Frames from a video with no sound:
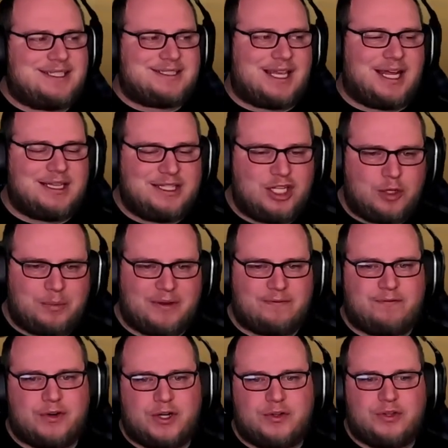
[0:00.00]
us a little bit
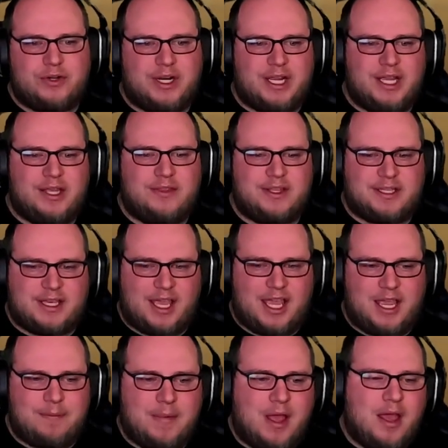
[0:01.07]
further in the
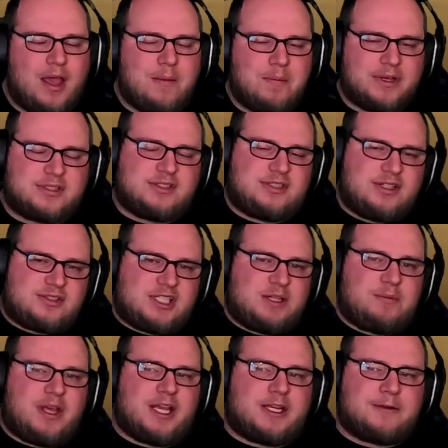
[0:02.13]
game, because it does
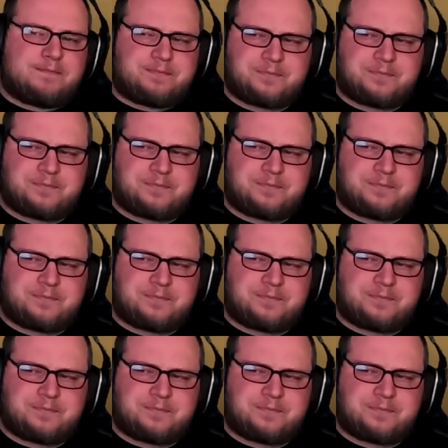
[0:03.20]
seem like